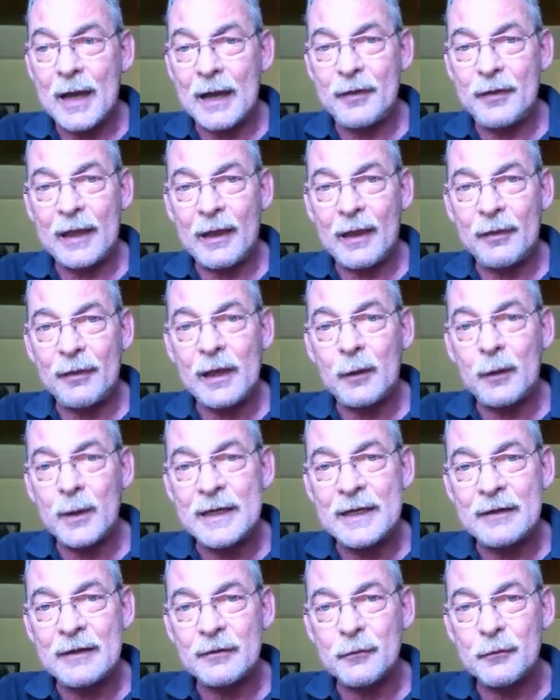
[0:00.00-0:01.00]
I think
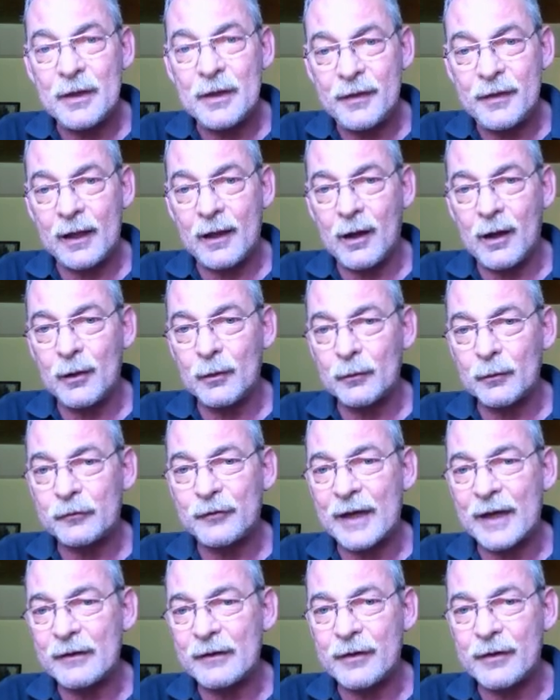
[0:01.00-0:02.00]
we need to rethink our whole
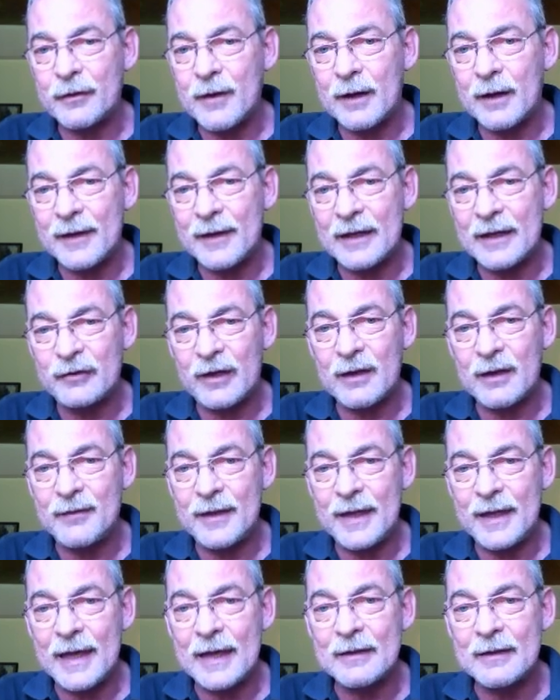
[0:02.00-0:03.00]
strategy around
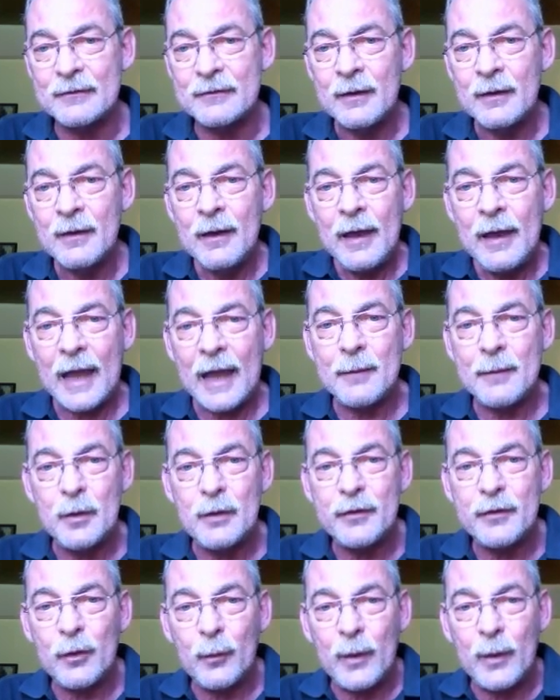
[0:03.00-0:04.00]
HIV/AIDS and
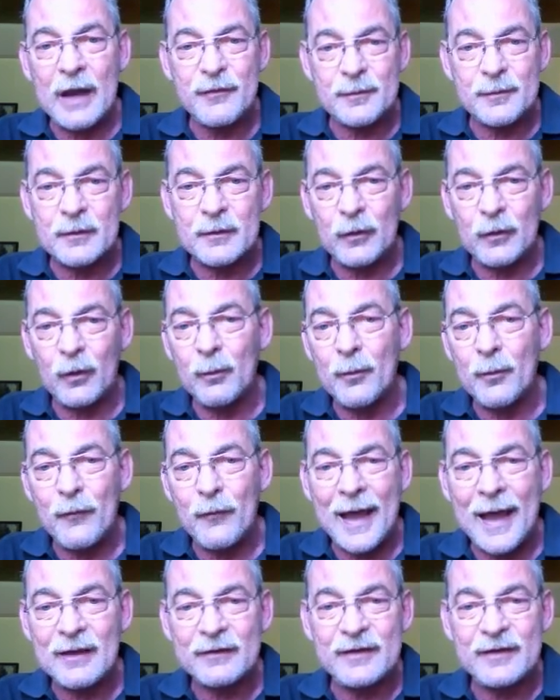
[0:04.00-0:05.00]
move it away from this whole
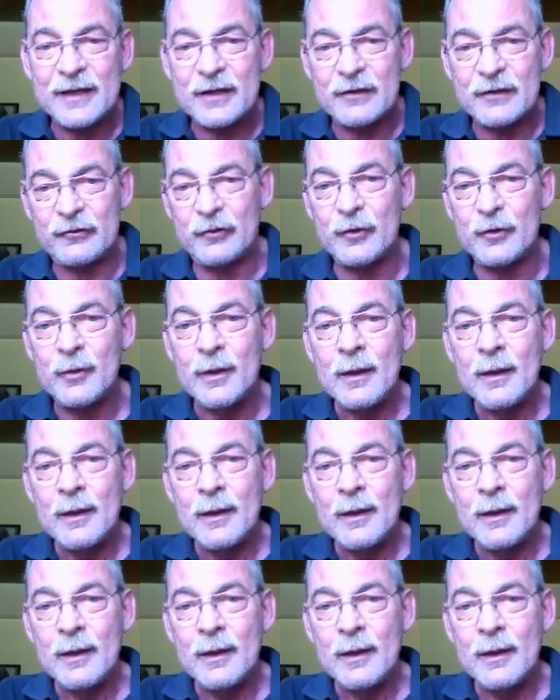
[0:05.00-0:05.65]
morality issue.